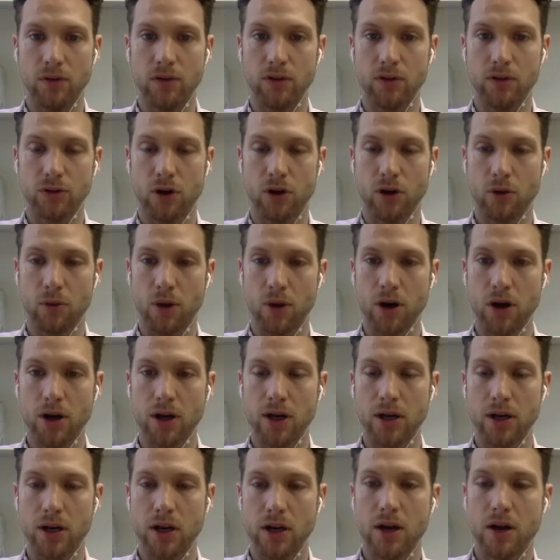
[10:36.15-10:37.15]
Toronto
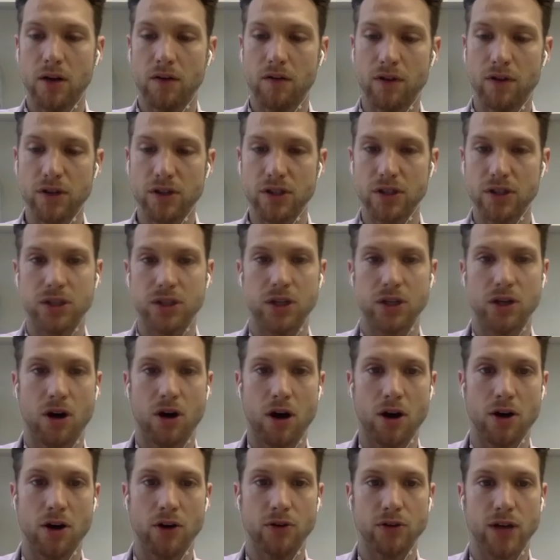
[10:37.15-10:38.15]
market versus the
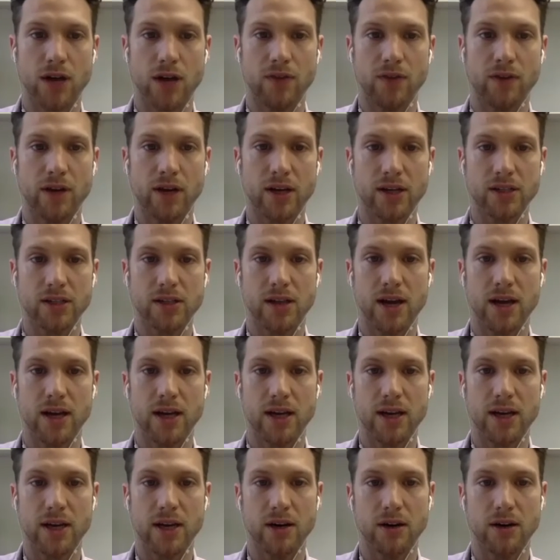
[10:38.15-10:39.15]
condos. I have the next slide
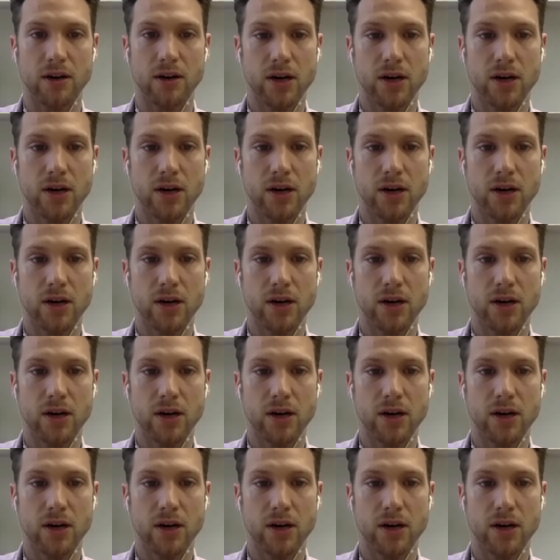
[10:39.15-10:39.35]
here.